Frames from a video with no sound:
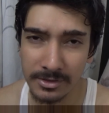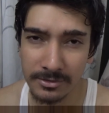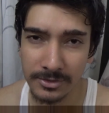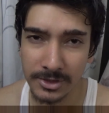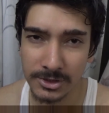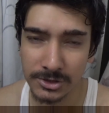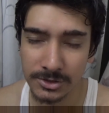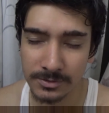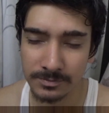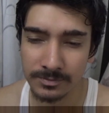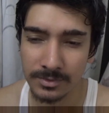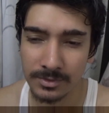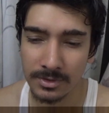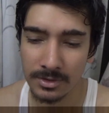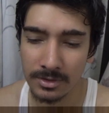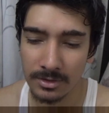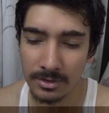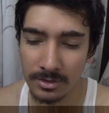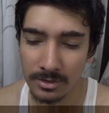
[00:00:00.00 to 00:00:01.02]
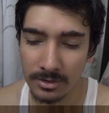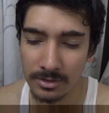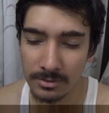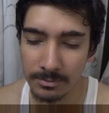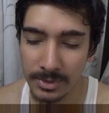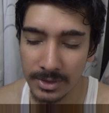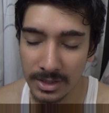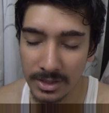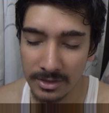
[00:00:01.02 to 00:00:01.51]
rich or
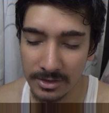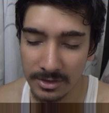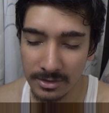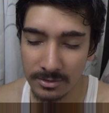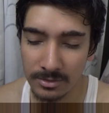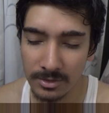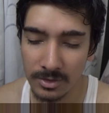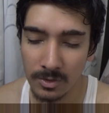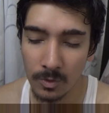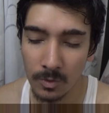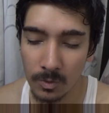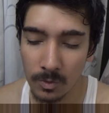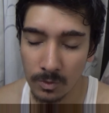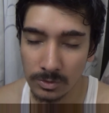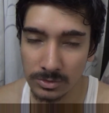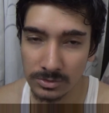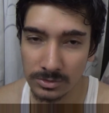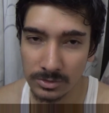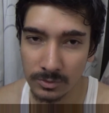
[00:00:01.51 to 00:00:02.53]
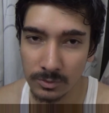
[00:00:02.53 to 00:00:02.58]
billionaire who